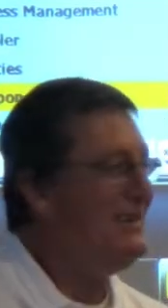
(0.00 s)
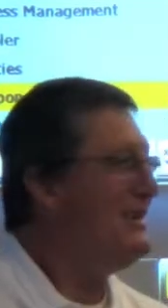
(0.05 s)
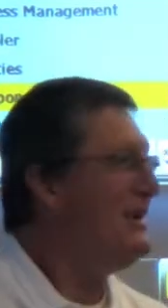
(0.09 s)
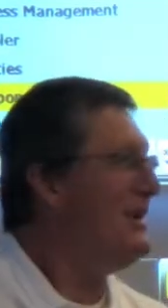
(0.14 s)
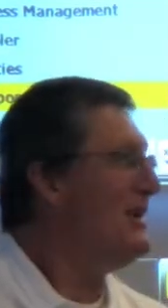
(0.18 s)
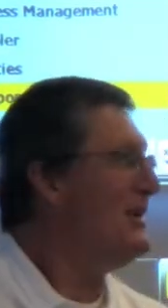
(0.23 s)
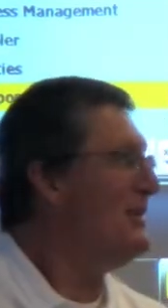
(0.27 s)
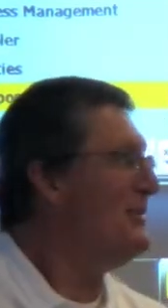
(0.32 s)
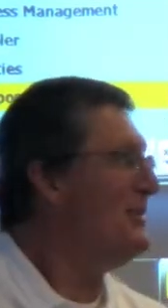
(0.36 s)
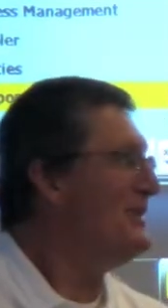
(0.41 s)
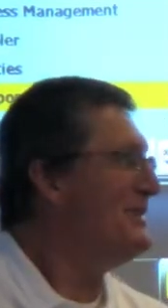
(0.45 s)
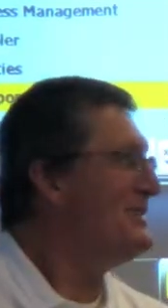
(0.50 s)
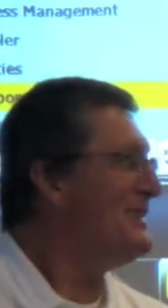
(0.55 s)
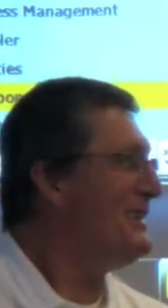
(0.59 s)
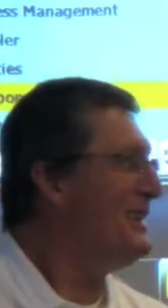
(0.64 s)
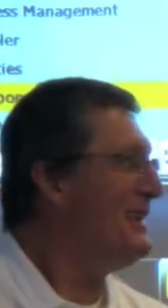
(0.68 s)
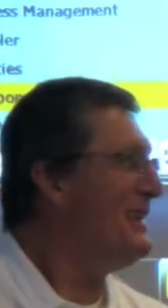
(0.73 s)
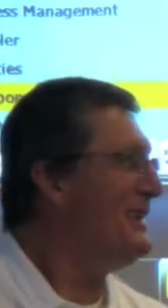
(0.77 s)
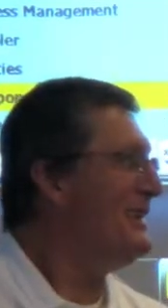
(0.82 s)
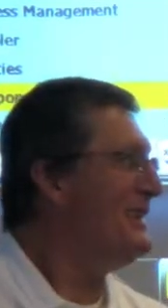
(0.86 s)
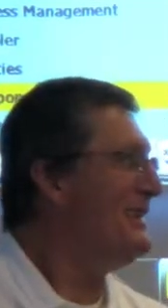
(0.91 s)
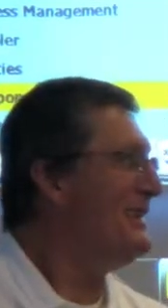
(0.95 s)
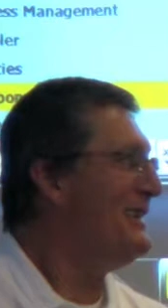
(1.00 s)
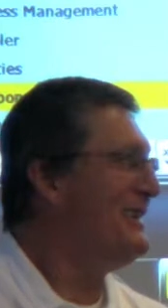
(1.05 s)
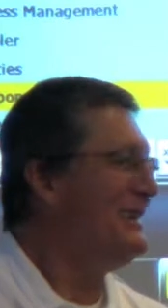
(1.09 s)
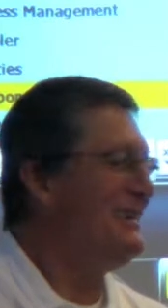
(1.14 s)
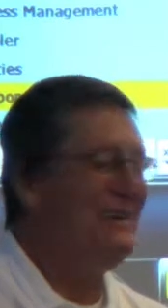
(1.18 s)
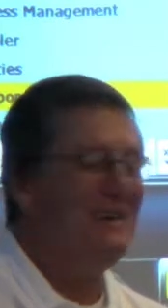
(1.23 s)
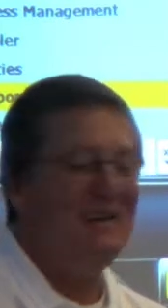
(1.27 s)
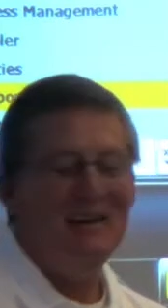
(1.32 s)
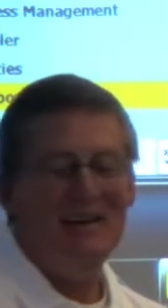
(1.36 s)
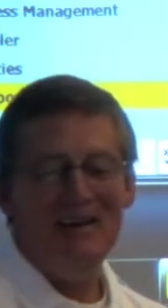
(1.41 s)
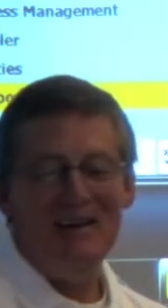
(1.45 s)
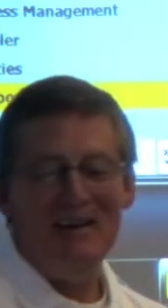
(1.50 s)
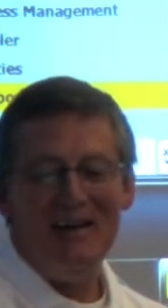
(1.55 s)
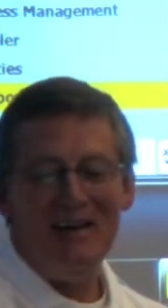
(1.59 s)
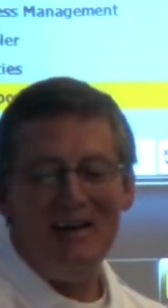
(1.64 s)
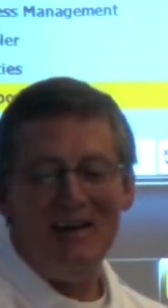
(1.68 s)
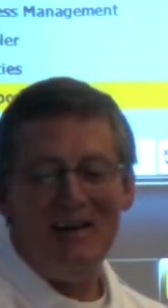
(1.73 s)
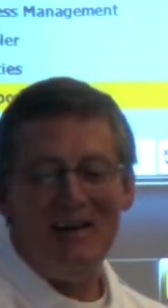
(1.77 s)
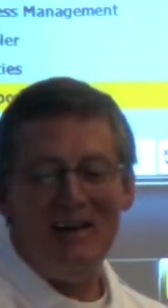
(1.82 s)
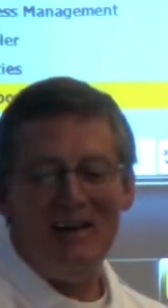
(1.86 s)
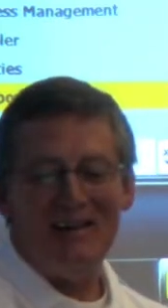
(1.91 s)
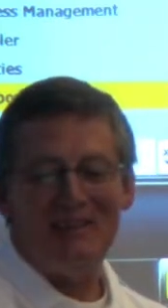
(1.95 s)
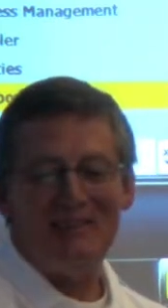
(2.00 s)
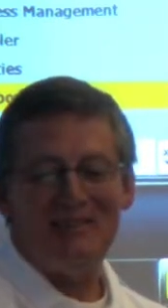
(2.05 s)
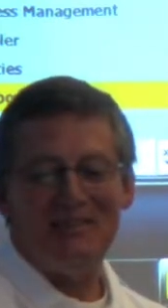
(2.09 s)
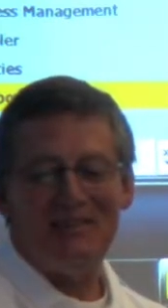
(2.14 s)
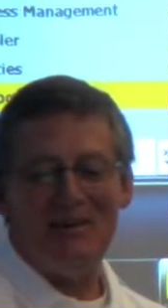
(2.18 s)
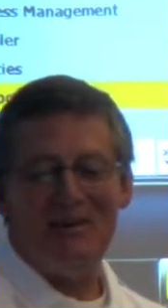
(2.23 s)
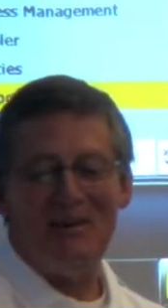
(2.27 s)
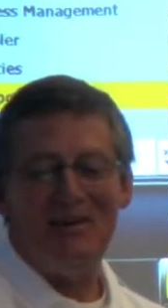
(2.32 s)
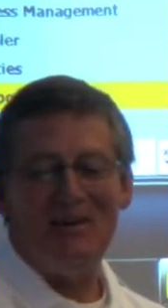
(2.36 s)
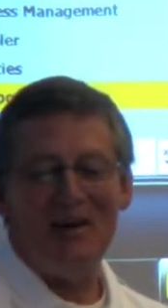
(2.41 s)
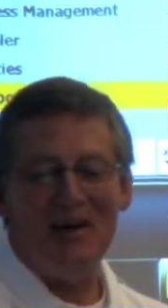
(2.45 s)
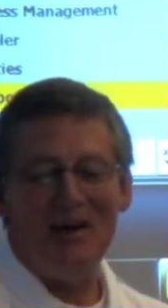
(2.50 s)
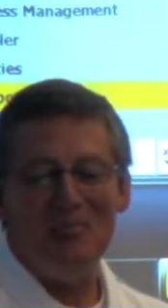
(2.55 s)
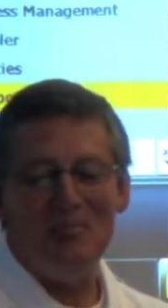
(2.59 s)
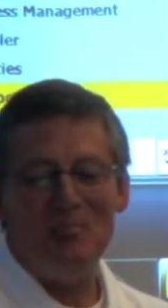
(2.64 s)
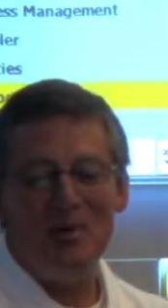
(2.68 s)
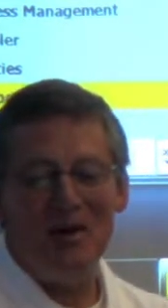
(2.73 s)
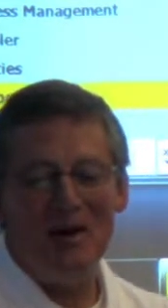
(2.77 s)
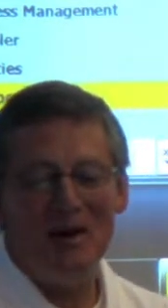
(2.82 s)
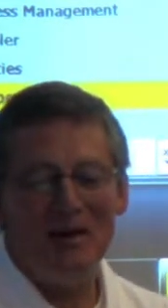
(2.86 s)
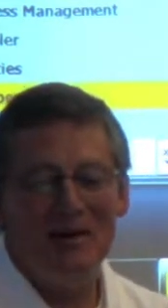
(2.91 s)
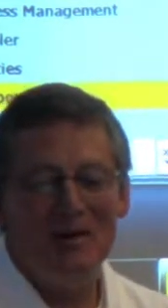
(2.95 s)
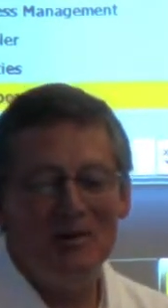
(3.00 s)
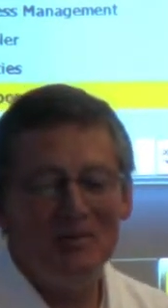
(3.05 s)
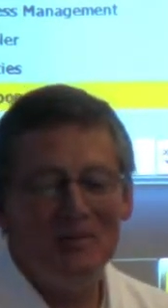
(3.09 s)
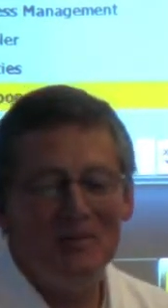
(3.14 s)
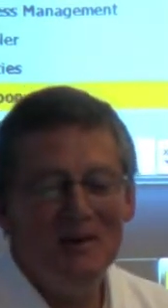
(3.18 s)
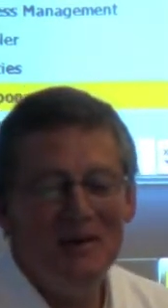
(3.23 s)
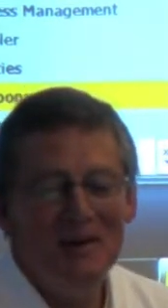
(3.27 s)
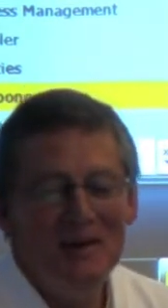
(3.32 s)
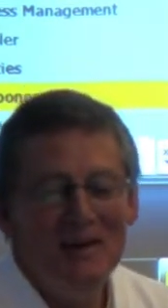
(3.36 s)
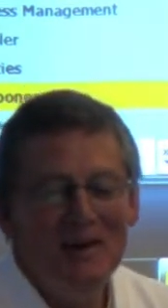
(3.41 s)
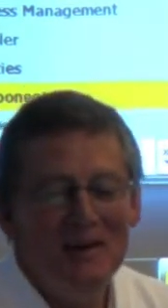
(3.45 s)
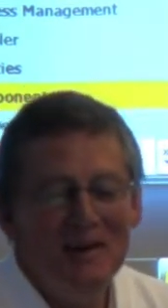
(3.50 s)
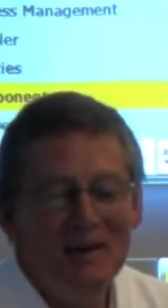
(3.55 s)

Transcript: Sean missed that. I'll start hot backup.